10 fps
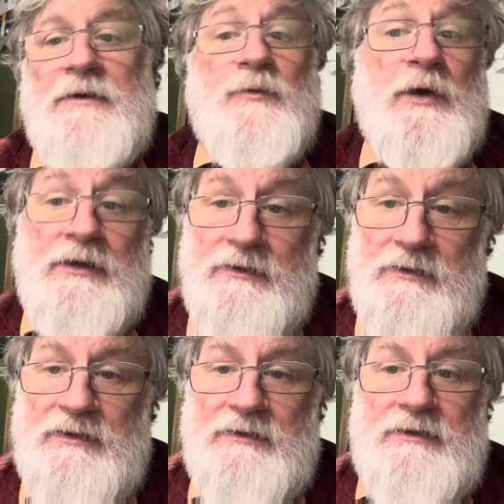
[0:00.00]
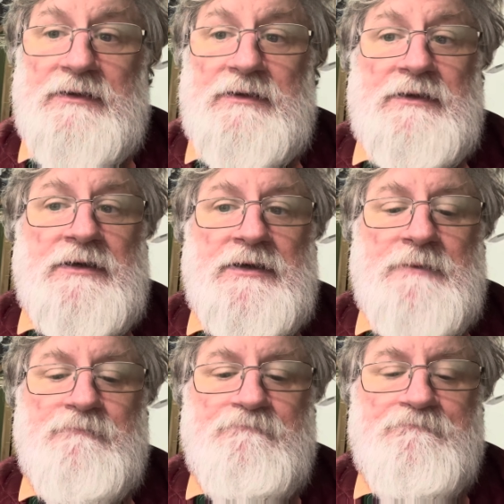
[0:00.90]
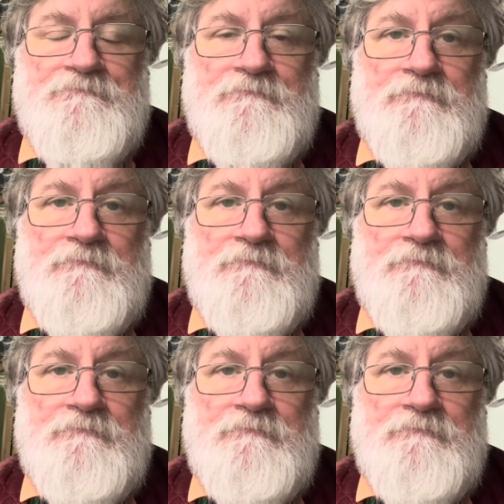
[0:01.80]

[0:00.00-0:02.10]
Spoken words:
Well, some